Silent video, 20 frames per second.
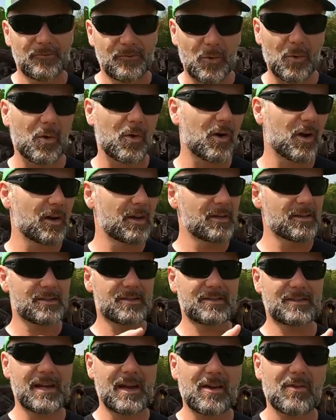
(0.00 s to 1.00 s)
for
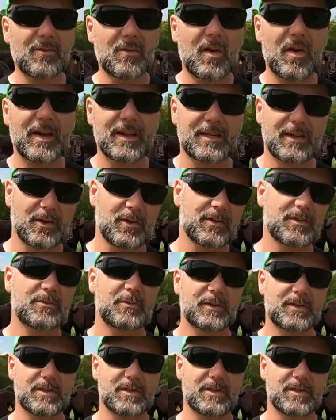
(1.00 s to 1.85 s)
steroid use,